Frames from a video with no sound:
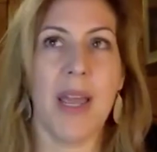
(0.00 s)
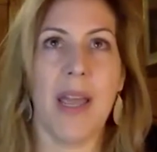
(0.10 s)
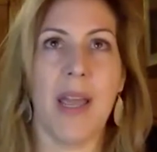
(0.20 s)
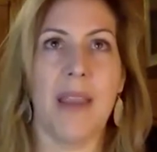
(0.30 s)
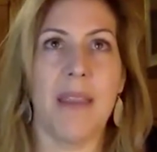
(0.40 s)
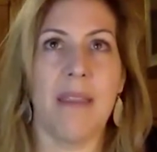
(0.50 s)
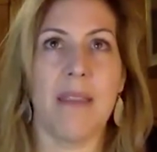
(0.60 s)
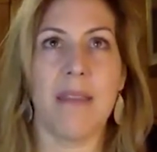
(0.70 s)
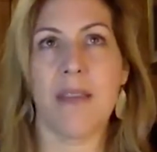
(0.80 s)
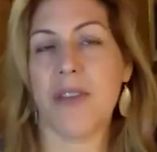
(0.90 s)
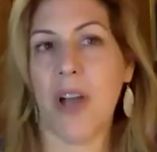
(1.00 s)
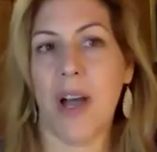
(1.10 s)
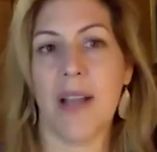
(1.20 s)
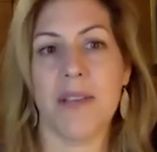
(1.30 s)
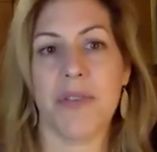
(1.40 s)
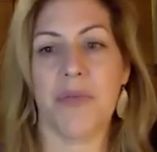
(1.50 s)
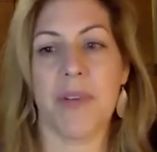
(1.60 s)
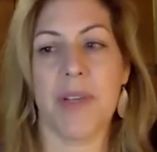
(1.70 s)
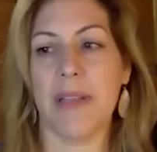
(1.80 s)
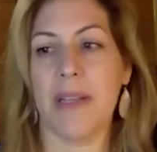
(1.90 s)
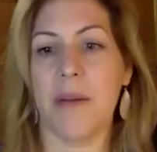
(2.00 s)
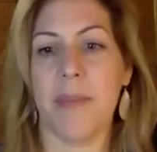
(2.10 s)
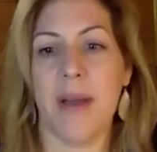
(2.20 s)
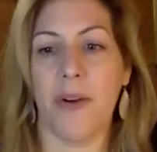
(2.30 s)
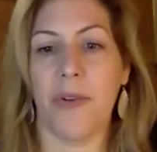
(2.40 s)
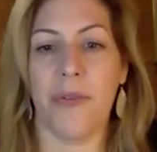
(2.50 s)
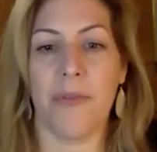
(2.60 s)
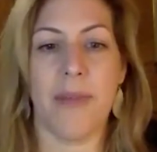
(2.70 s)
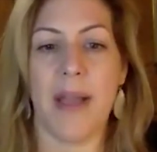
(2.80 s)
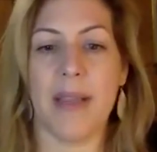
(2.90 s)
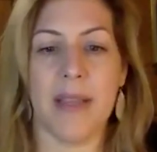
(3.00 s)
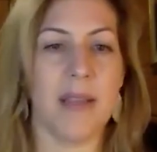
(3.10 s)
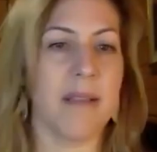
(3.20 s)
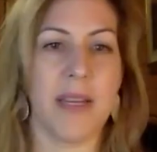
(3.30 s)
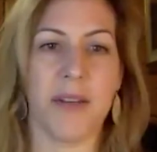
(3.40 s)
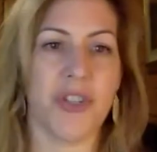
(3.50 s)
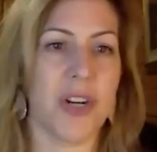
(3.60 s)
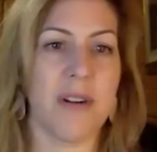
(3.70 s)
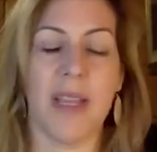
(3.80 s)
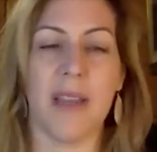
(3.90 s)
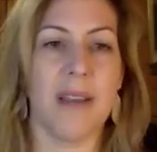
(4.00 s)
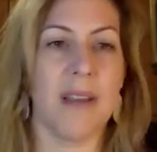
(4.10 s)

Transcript: And the talk is really about my healing journey.